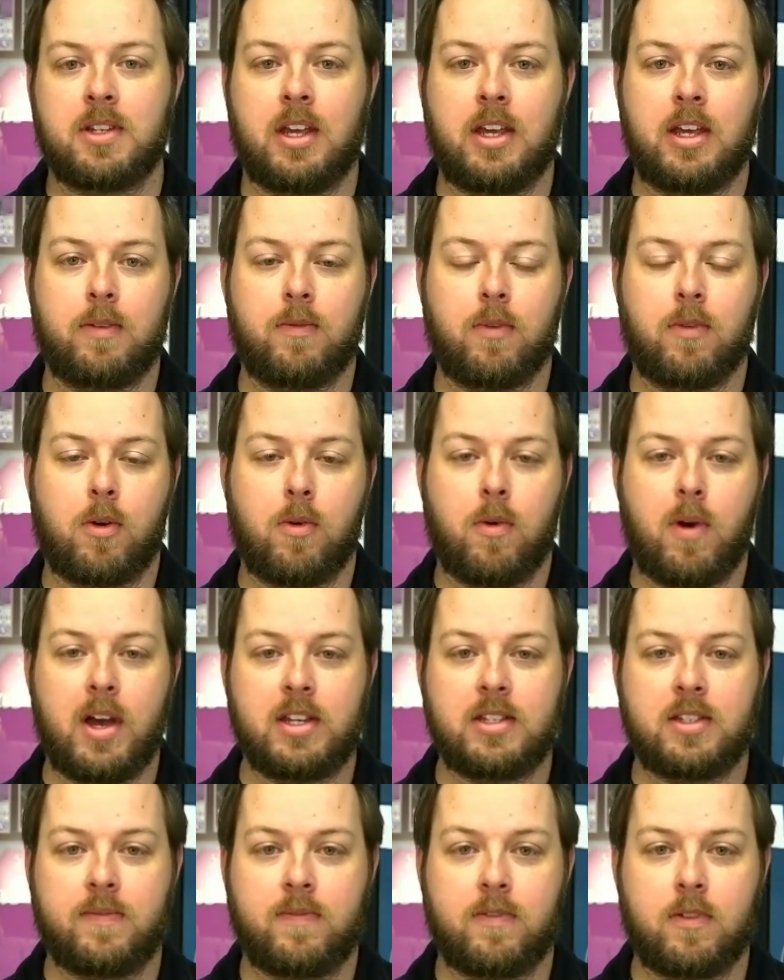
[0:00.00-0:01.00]
and
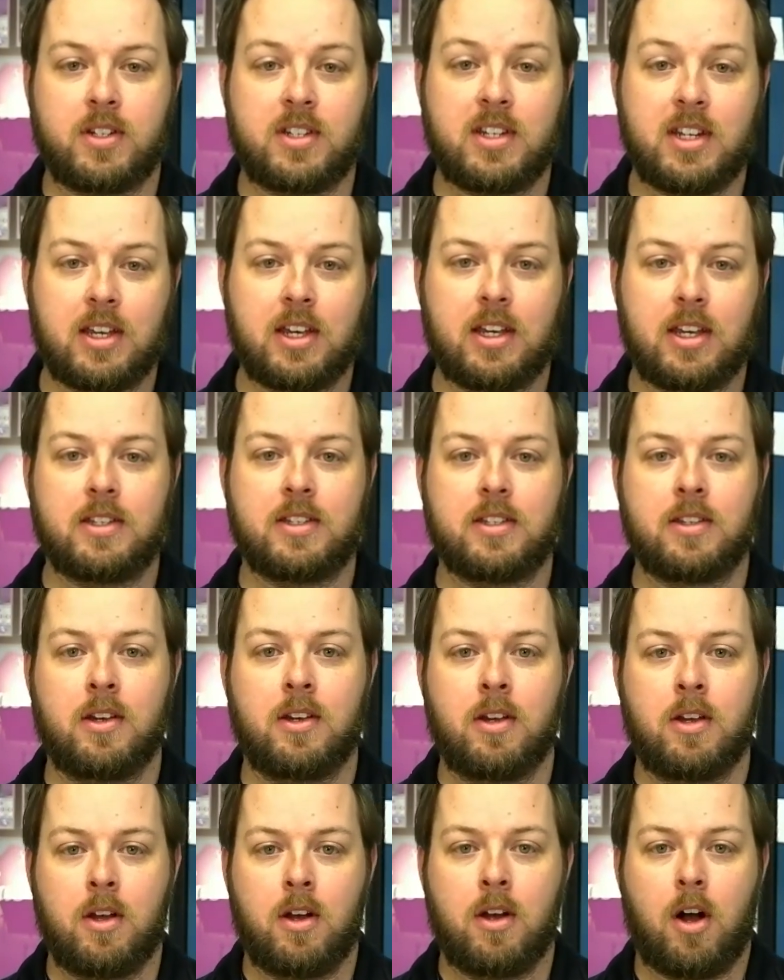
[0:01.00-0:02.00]
requests for tickets,
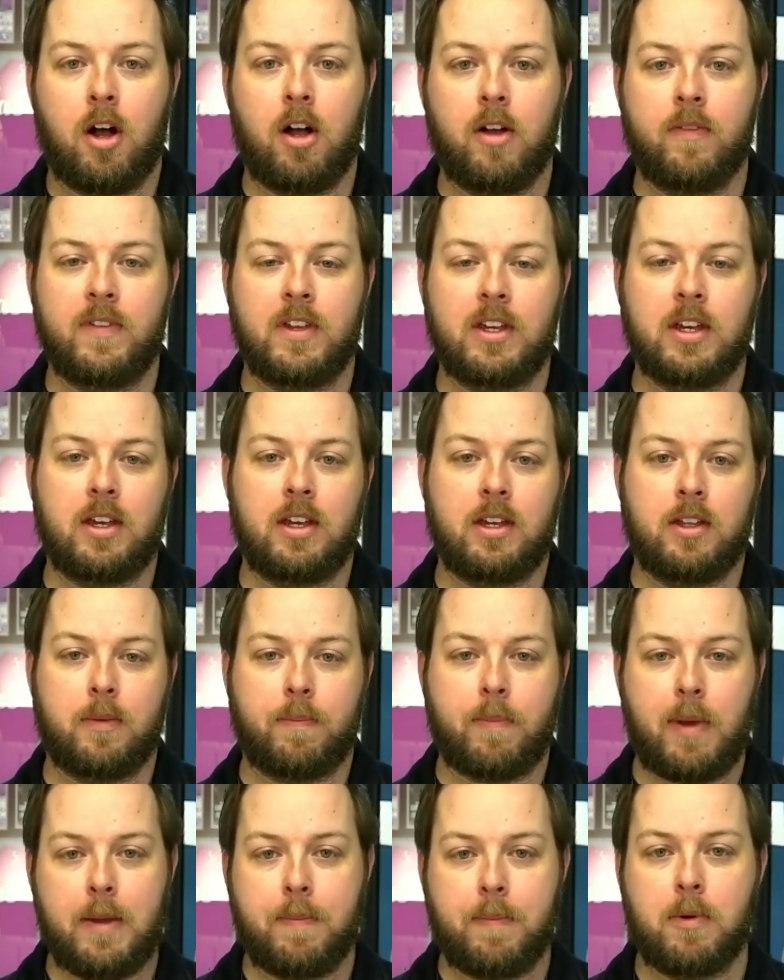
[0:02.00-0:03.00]
all via either
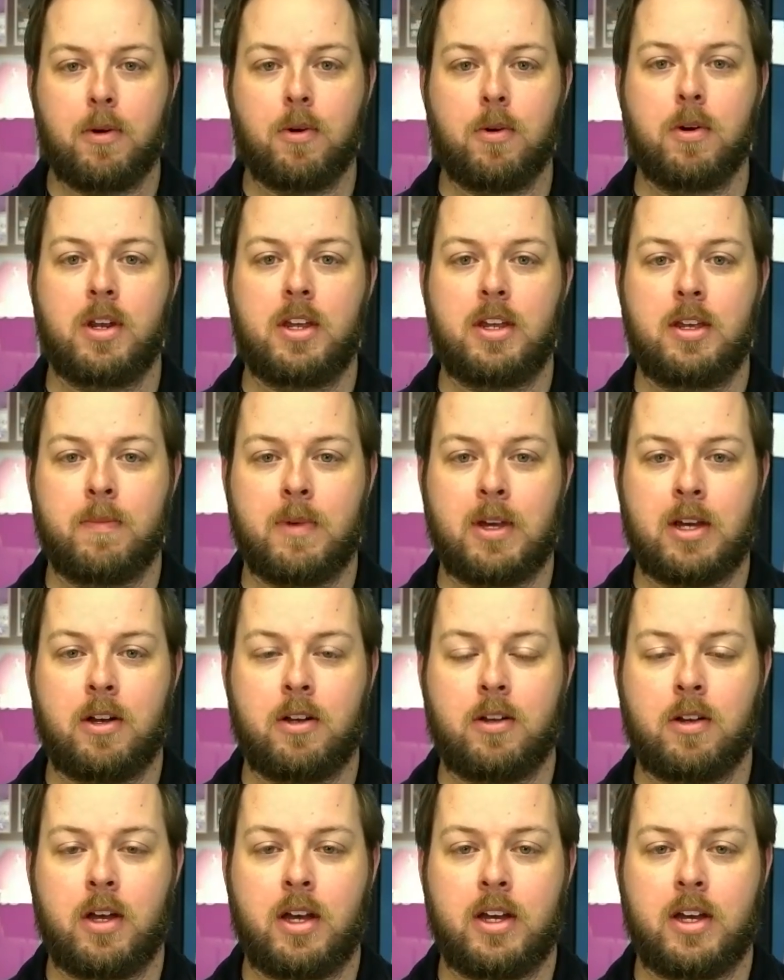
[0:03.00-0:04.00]
paper or
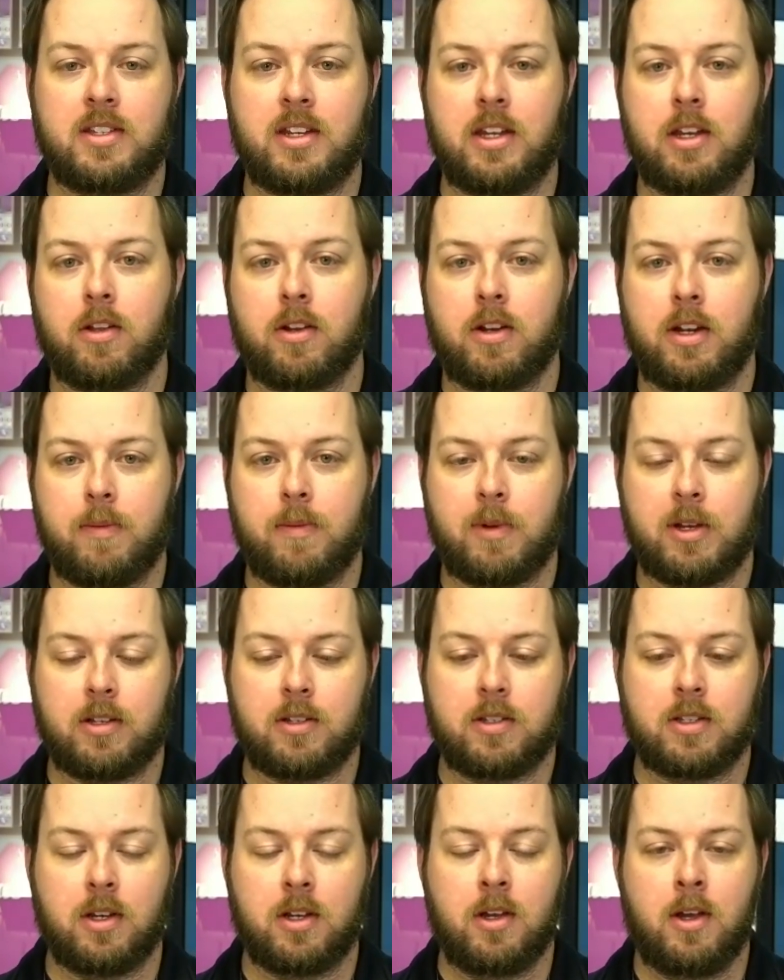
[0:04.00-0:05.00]
email, singular
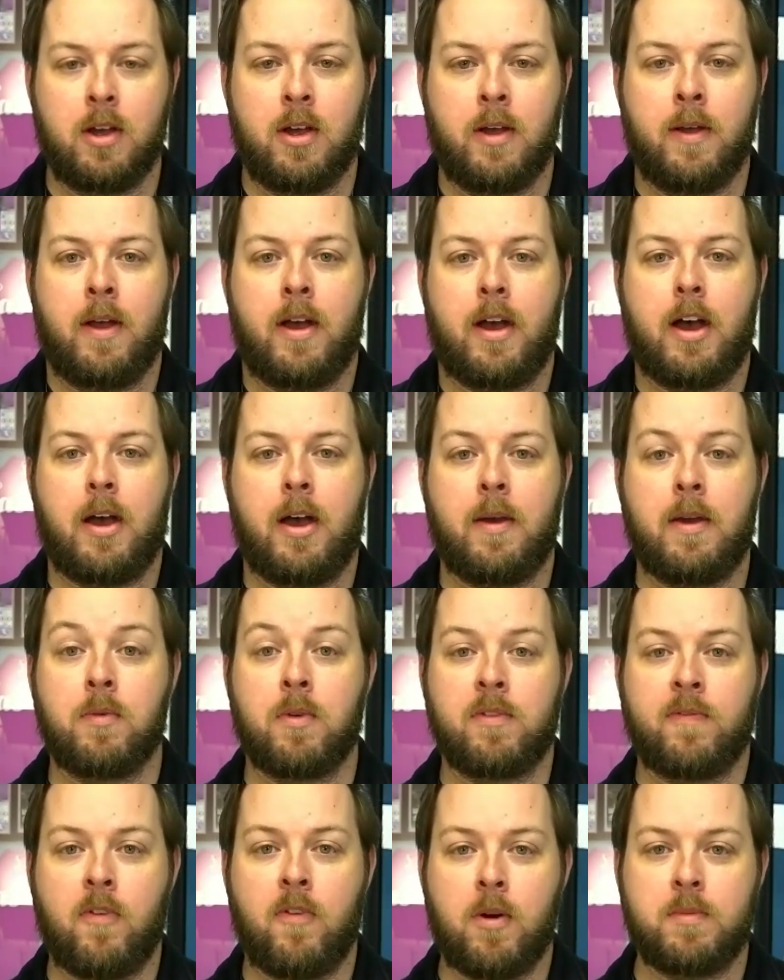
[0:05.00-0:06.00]
emails. And
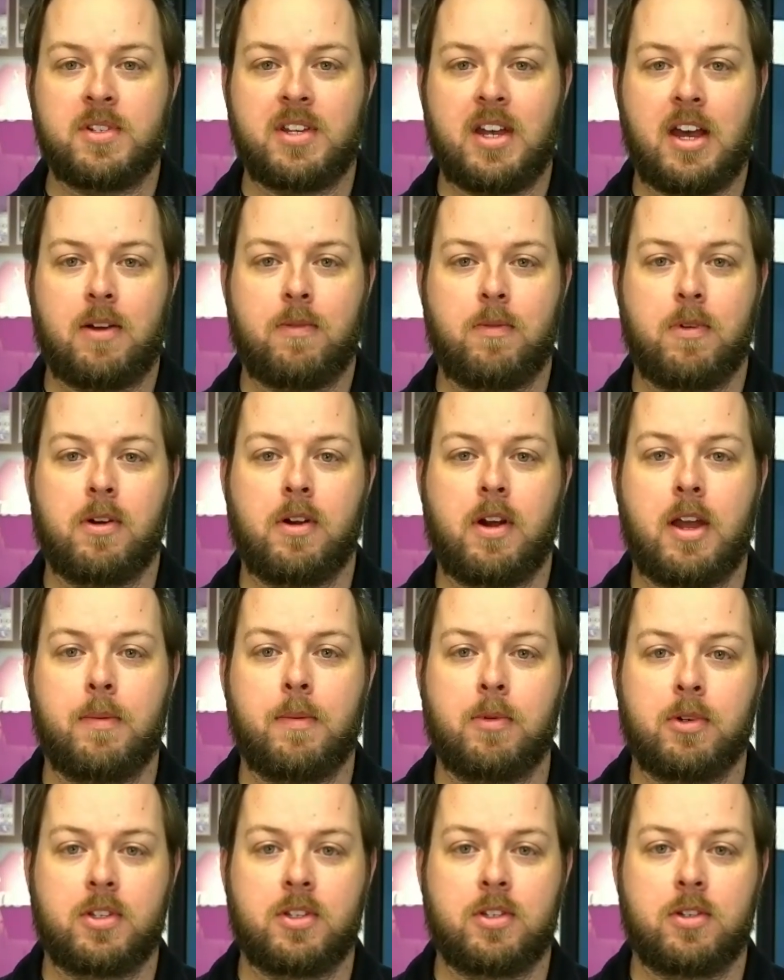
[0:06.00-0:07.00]
with FORMSTACK, we were
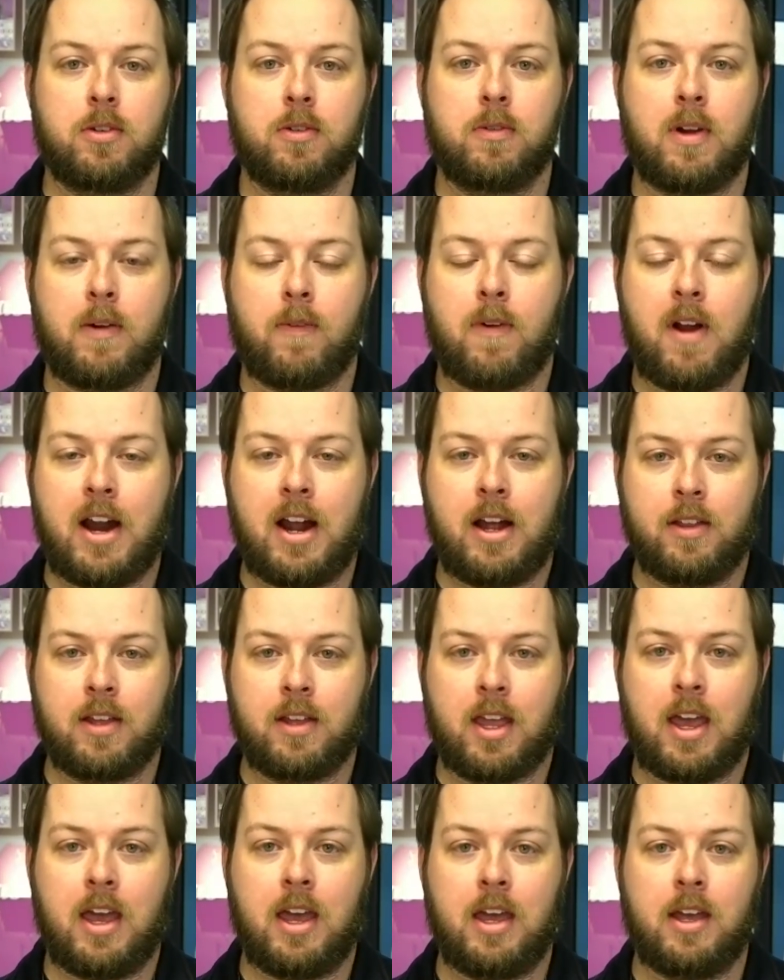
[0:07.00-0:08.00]
able to, right out of the
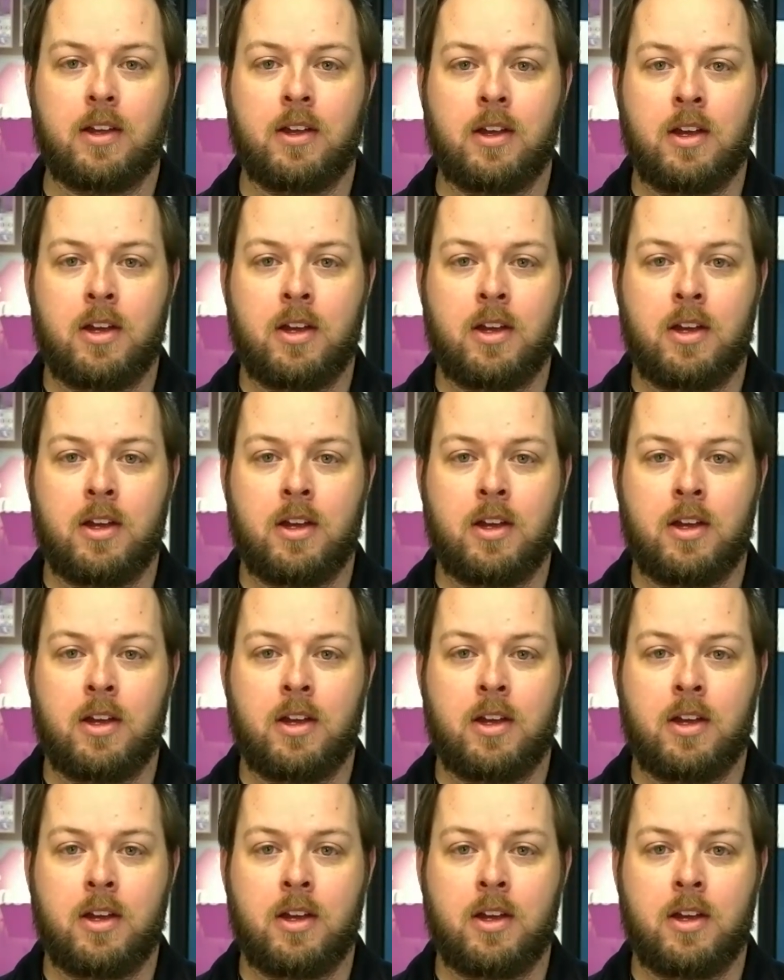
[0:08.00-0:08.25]
gate,